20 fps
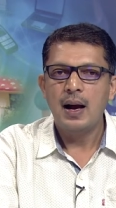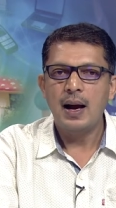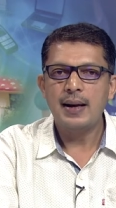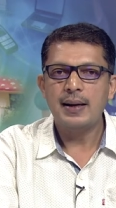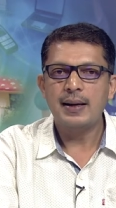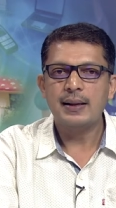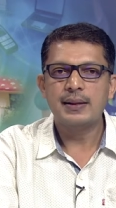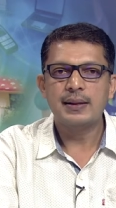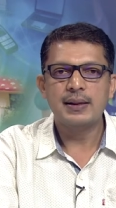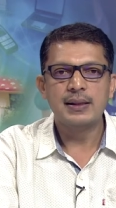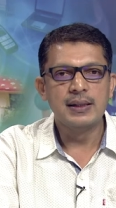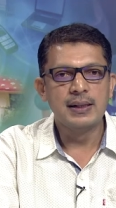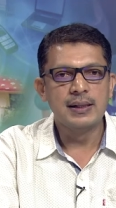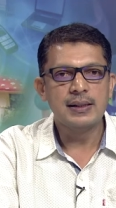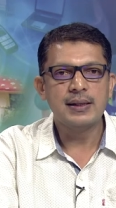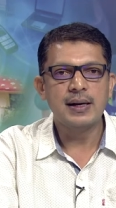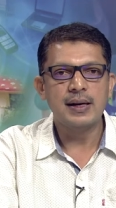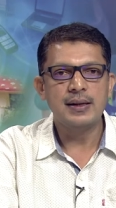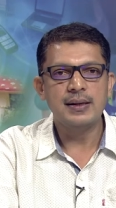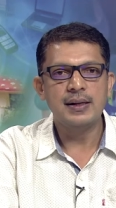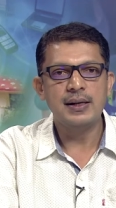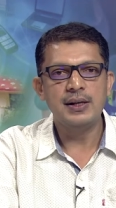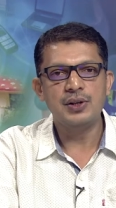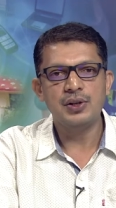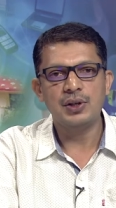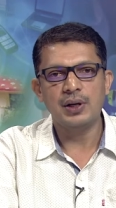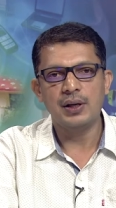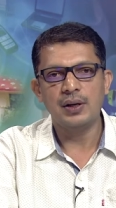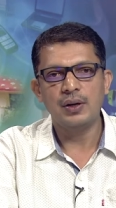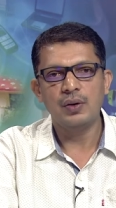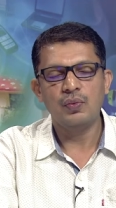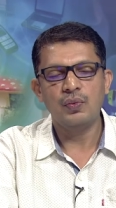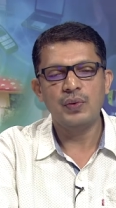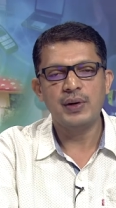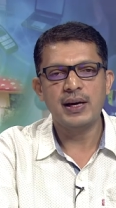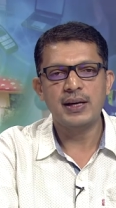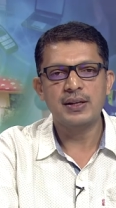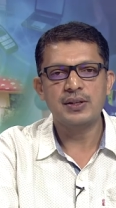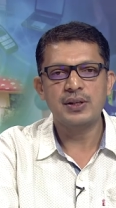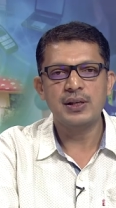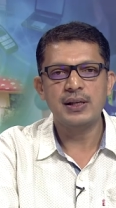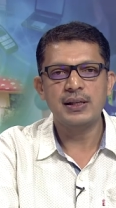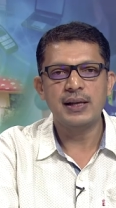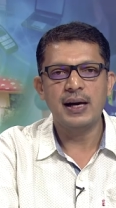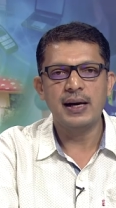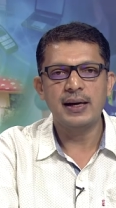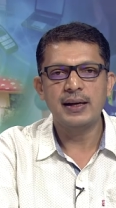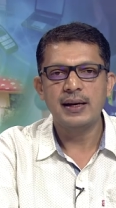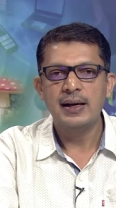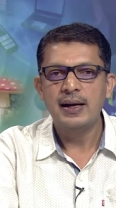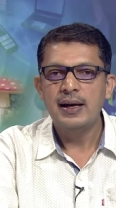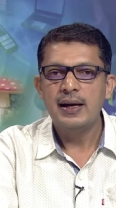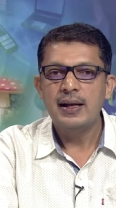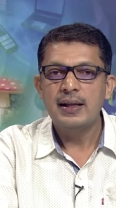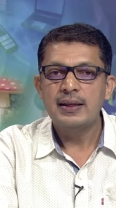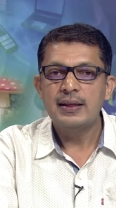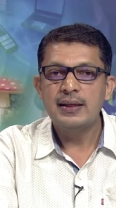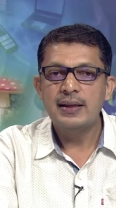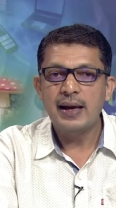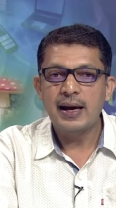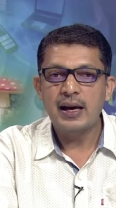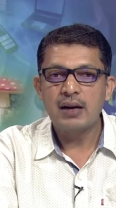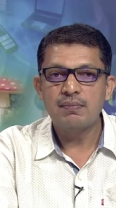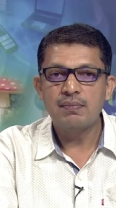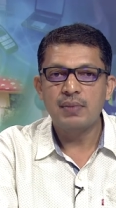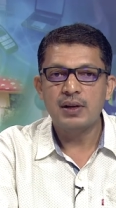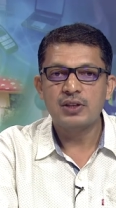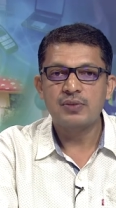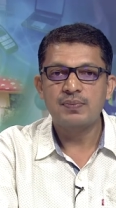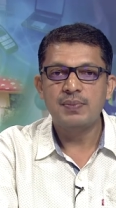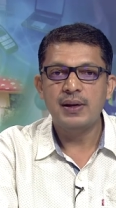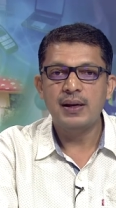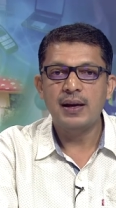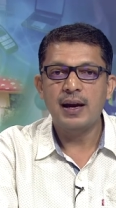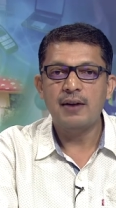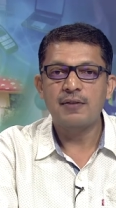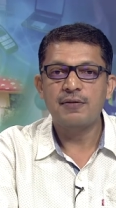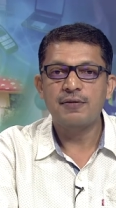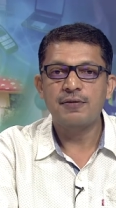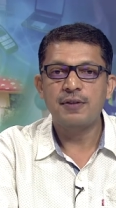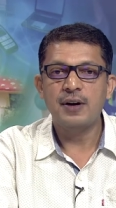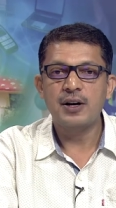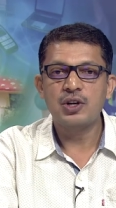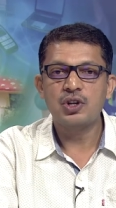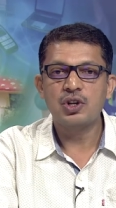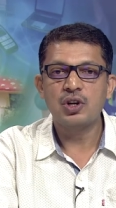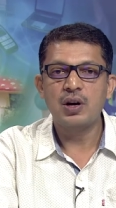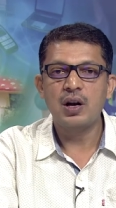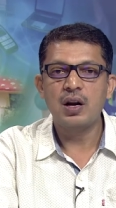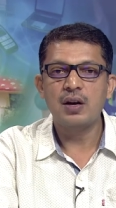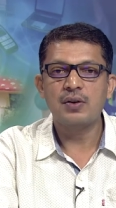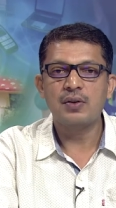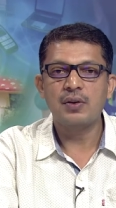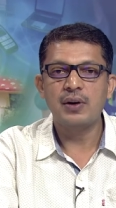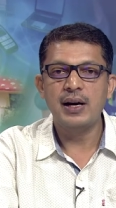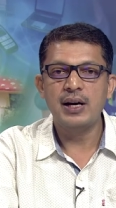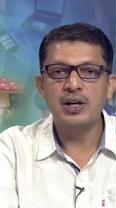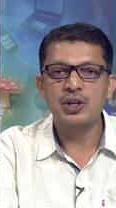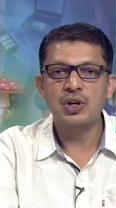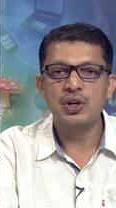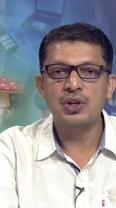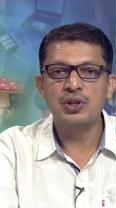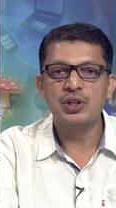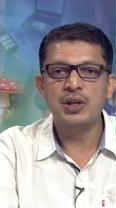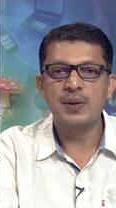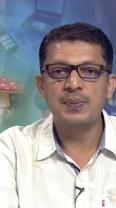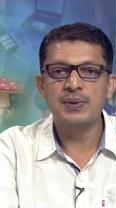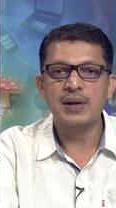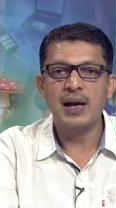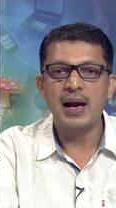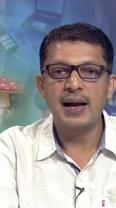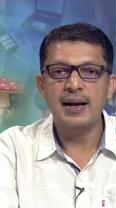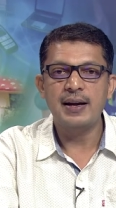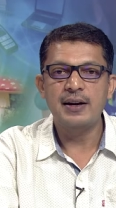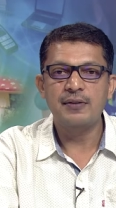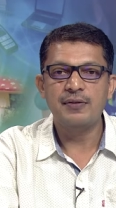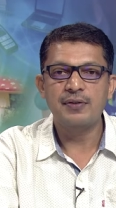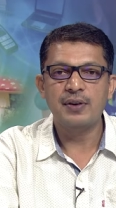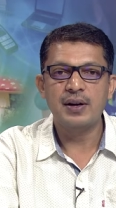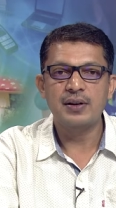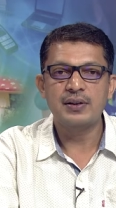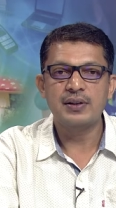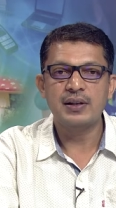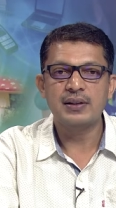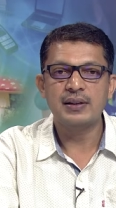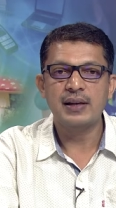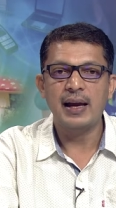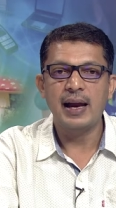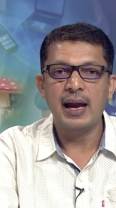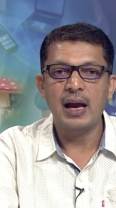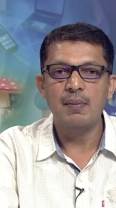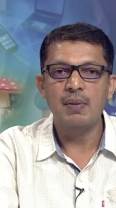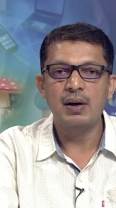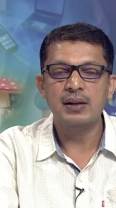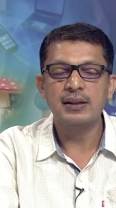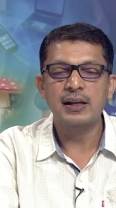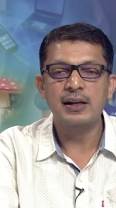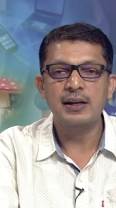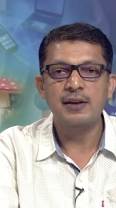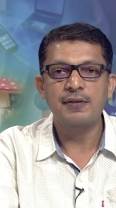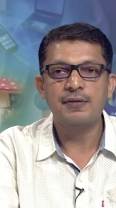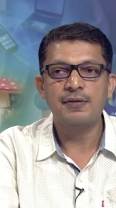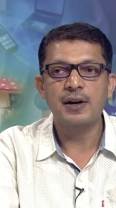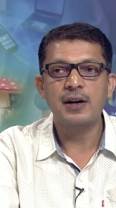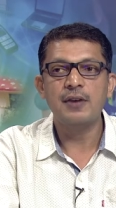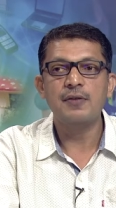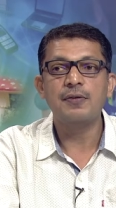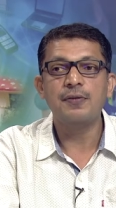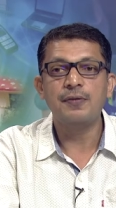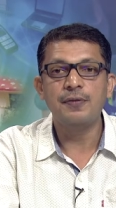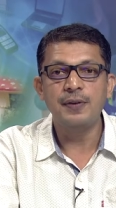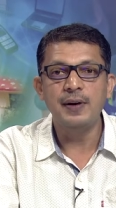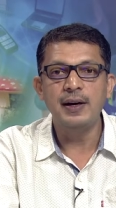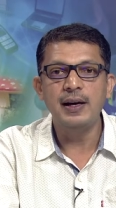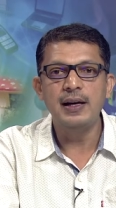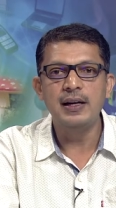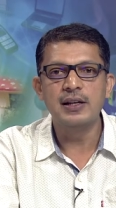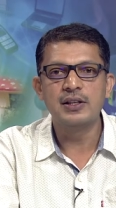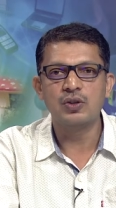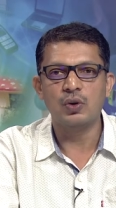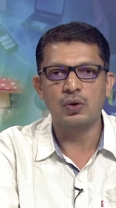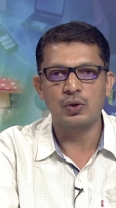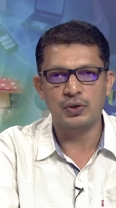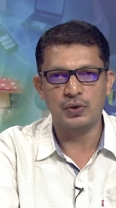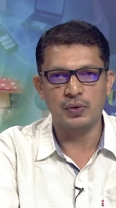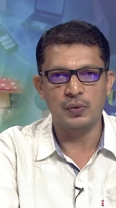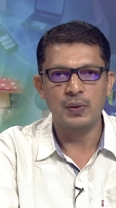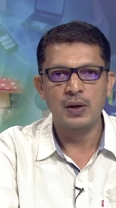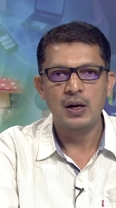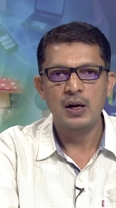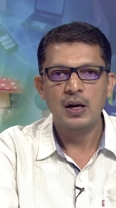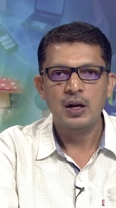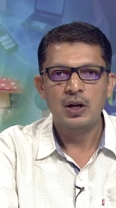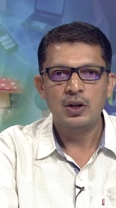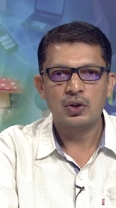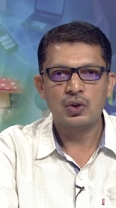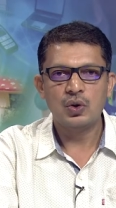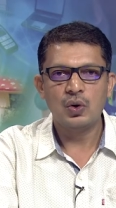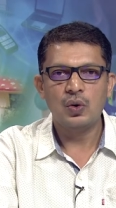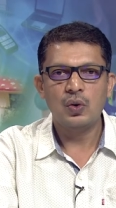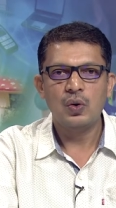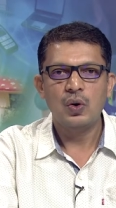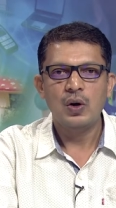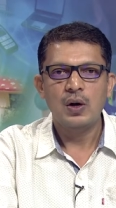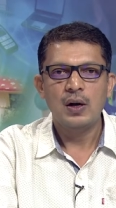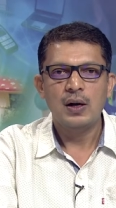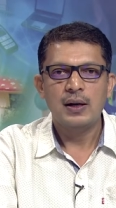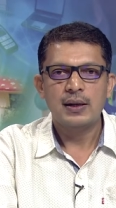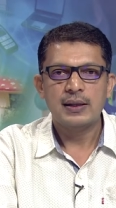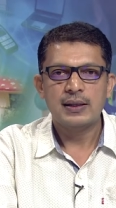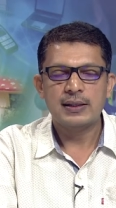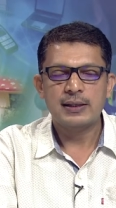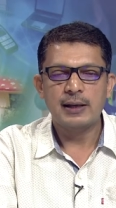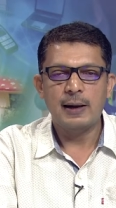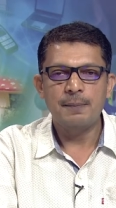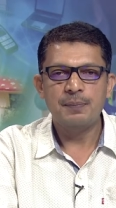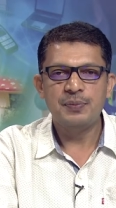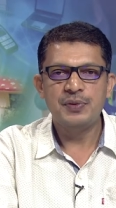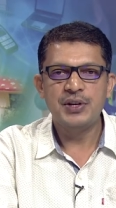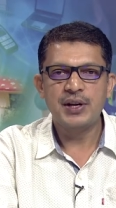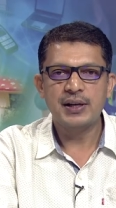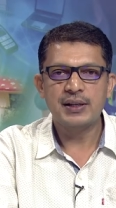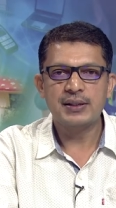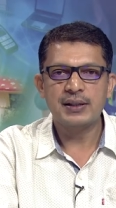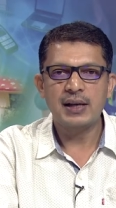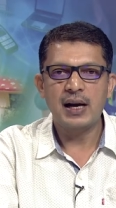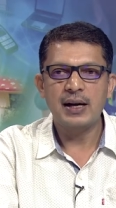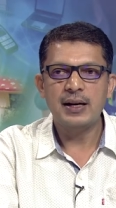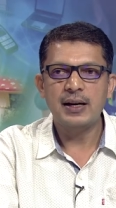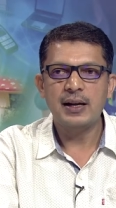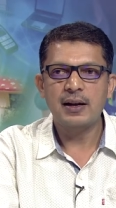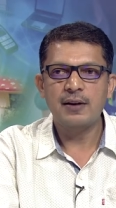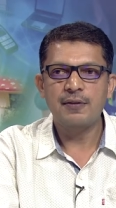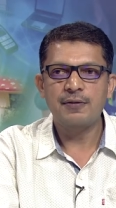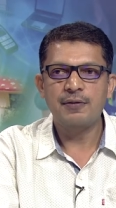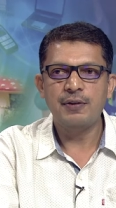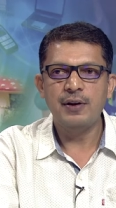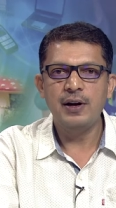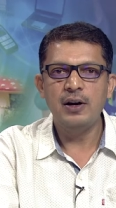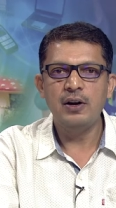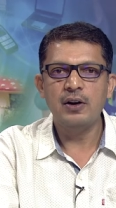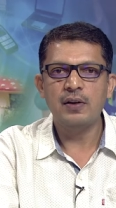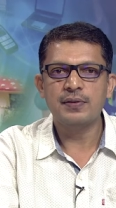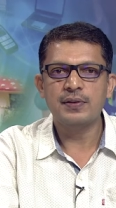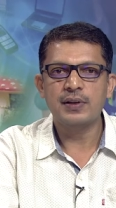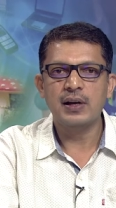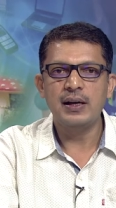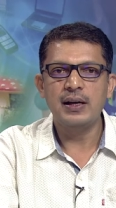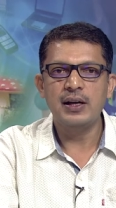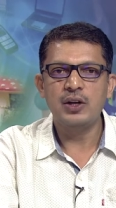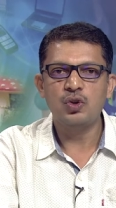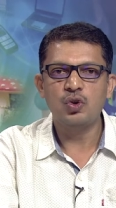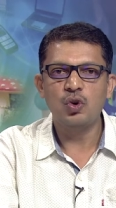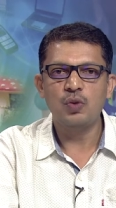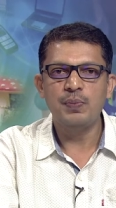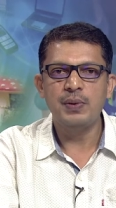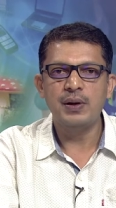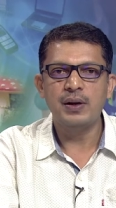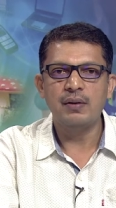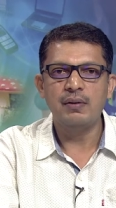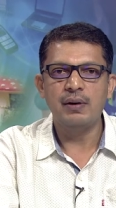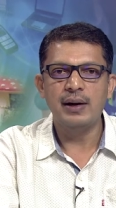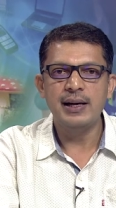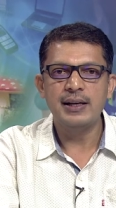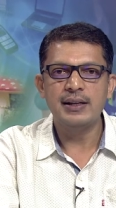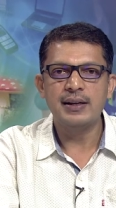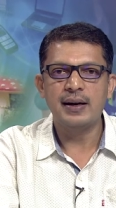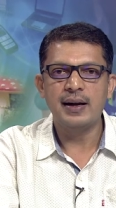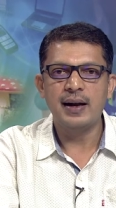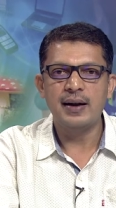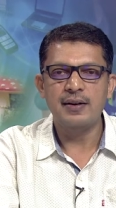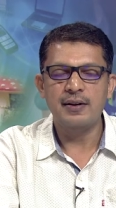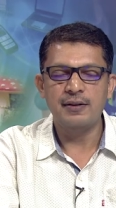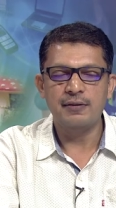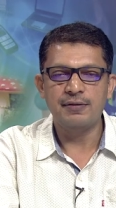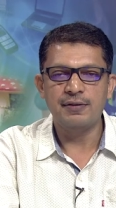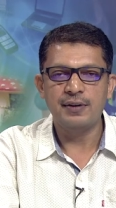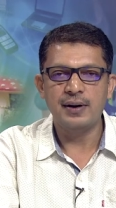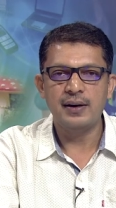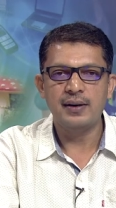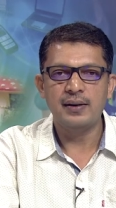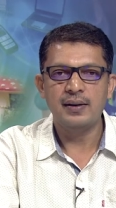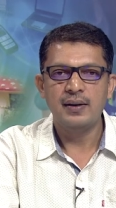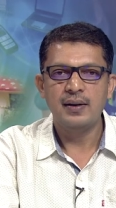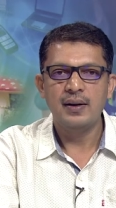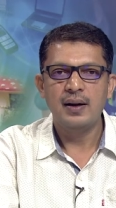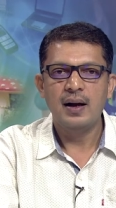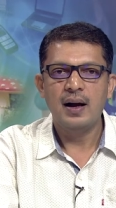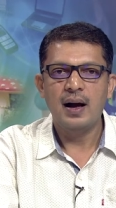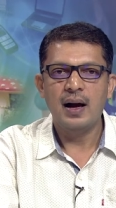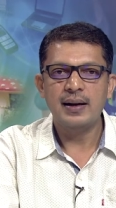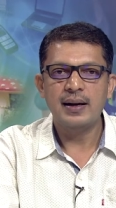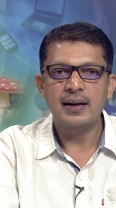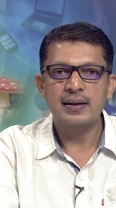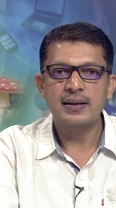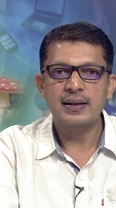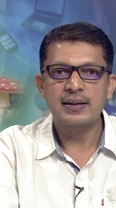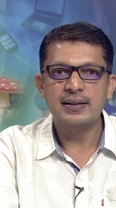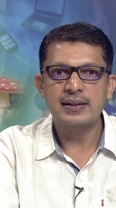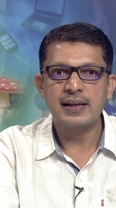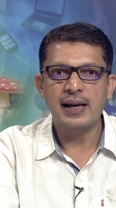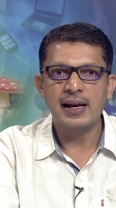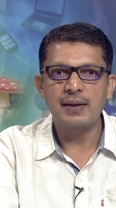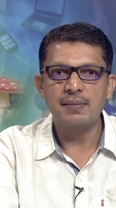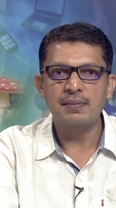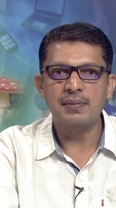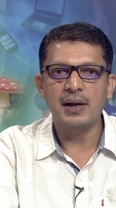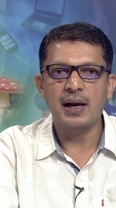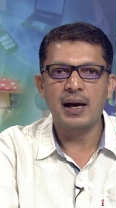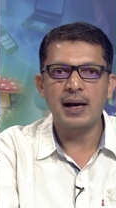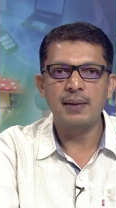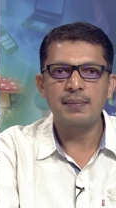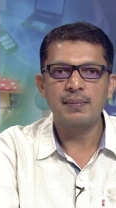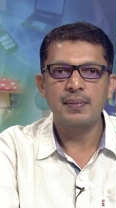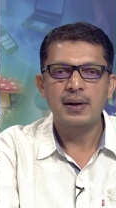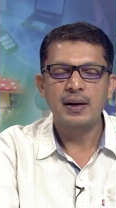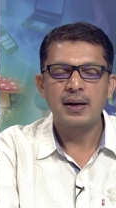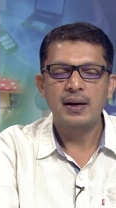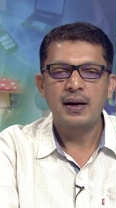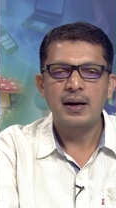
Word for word: And the third condition, we can see that there must be a functional relationships and differences among the different fields also. So, subjects under a field of study should be related and different and at the same time